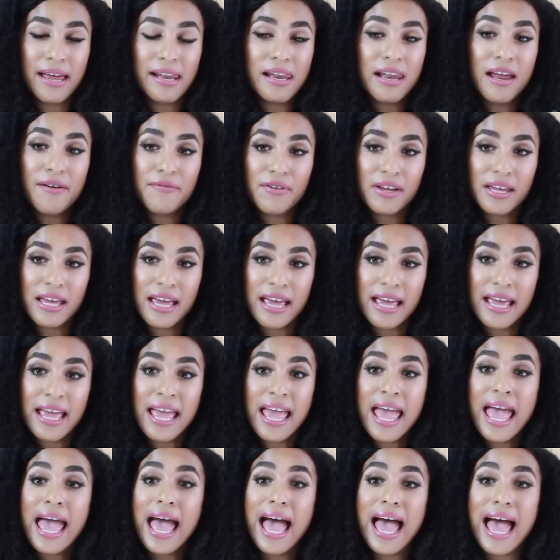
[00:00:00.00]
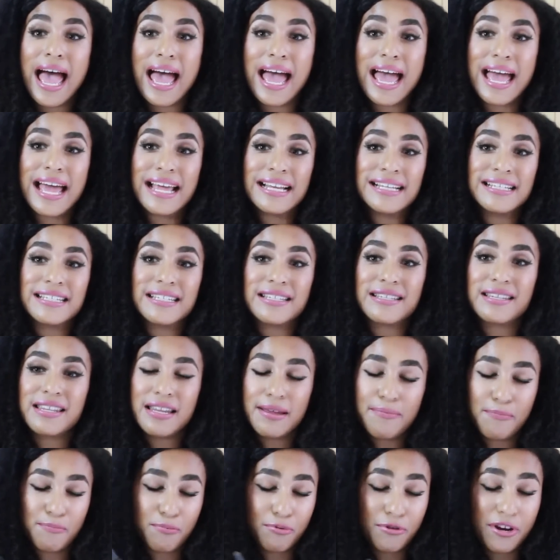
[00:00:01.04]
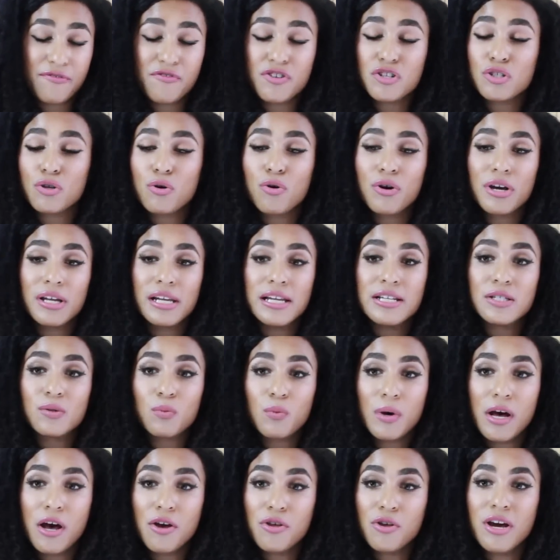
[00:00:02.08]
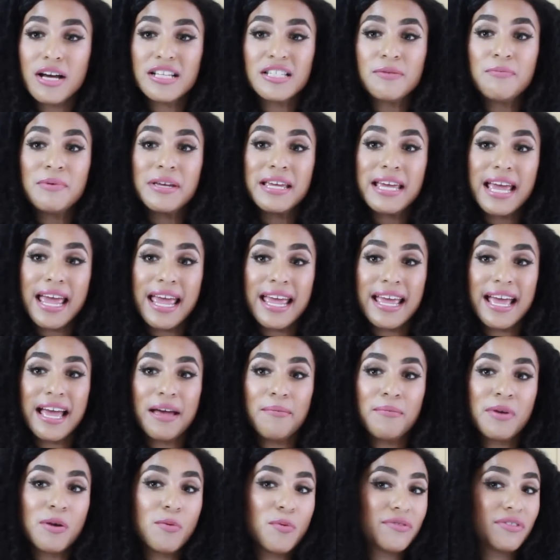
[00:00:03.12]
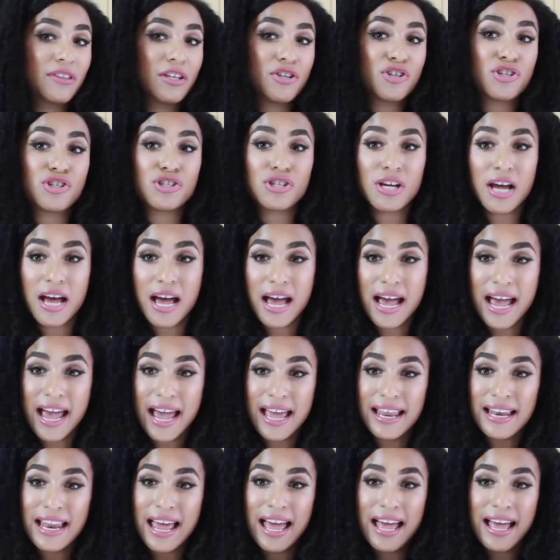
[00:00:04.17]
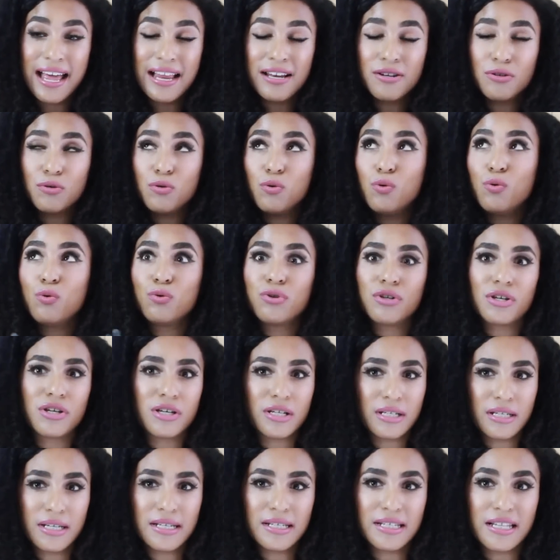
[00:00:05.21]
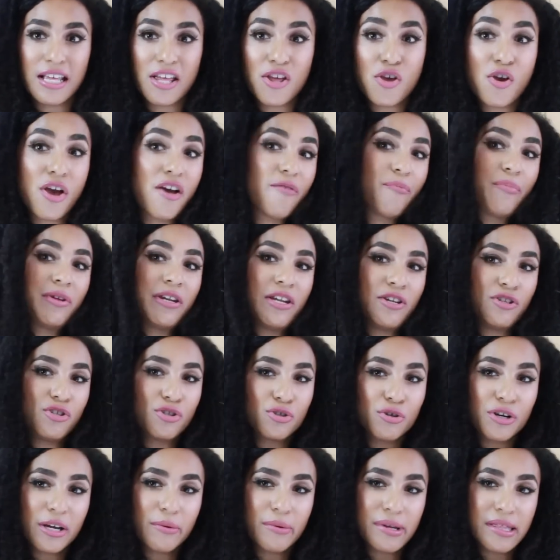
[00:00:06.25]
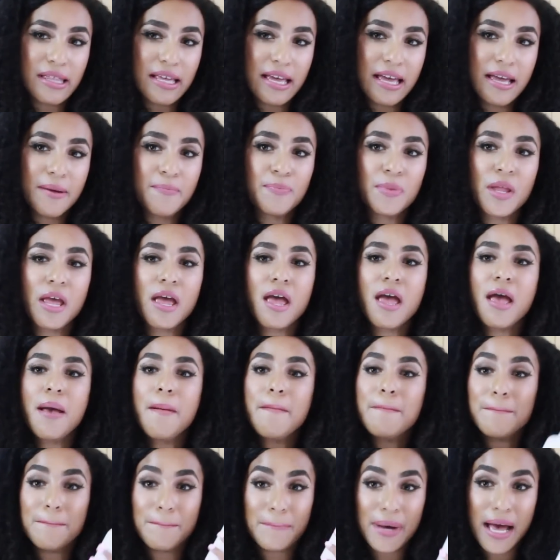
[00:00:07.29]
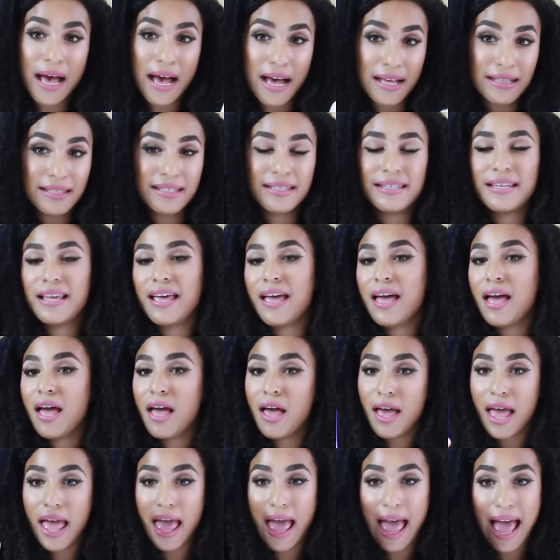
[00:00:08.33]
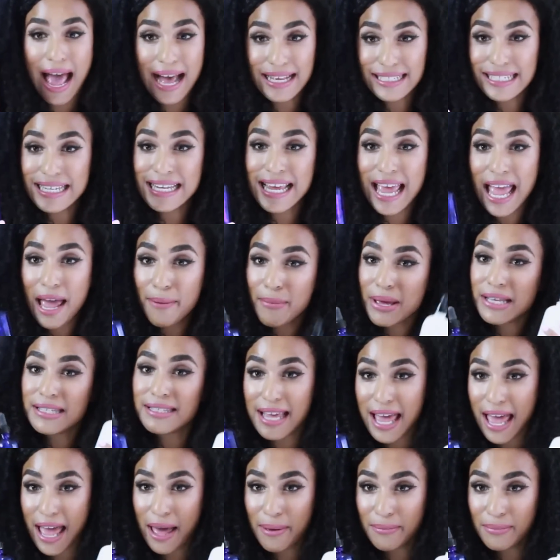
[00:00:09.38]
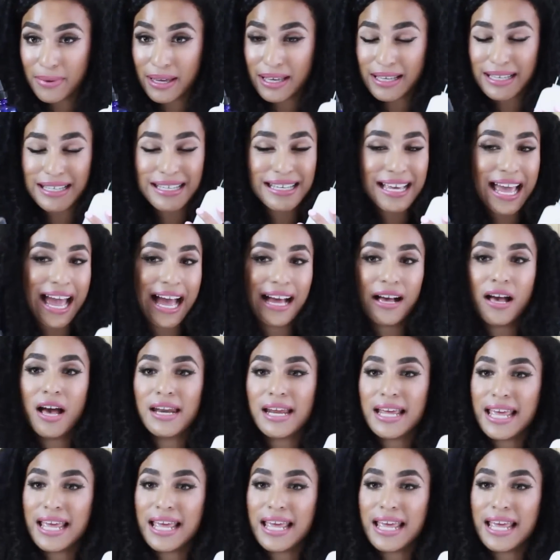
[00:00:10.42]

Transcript: and loving it, and the previous oil as well. You guys have been getting at me with the shine and all the goodness that you have been enjoying with it. But adding MSM can kind